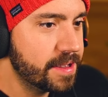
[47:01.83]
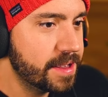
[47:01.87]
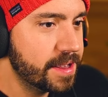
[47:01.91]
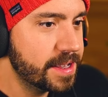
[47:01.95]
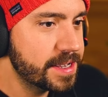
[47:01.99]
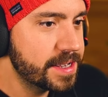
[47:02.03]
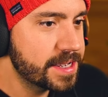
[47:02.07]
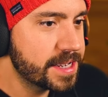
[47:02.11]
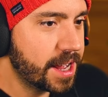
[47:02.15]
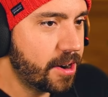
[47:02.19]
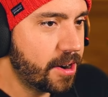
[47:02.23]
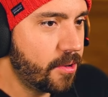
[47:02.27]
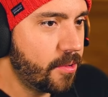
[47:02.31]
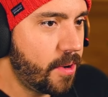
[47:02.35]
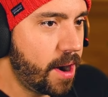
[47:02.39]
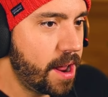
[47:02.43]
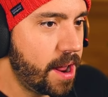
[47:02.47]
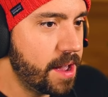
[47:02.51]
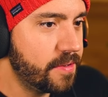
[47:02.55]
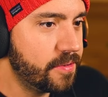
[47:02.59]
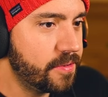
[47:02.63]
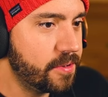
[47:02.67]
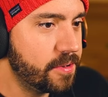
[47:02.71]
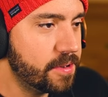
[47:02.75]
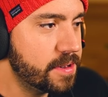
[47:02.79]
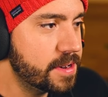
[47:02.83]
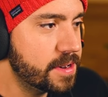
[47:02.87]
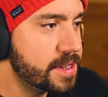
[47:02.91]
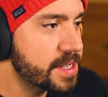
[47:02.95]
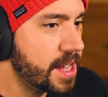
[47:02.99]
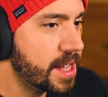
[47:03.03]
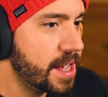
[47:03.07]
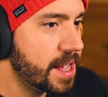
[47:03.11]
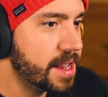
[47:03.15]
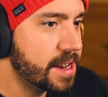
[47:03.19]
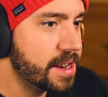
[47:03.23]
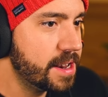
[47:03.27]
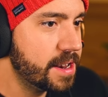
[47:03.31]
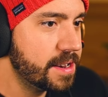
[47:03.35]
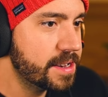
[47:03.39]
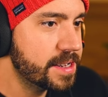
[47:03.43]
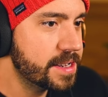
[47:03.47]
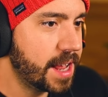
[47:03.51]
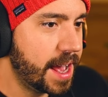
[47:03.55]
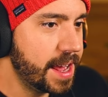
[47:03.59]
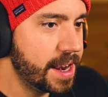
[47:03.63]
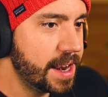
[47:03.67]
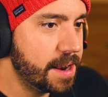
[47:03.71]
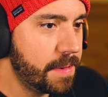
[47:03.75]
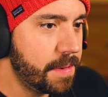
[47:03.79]
He's got a rifle in his hand.
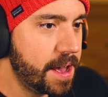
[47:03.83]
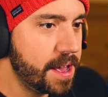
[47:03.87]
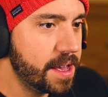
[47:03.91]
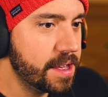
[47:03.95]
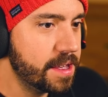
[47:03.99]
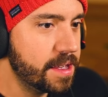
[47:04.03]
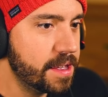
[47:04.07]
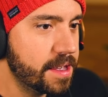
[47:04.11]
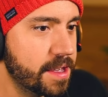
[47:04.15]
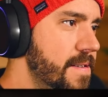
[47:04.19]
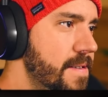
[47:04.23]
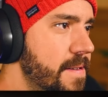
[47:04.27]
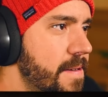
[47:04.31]
Dynamite.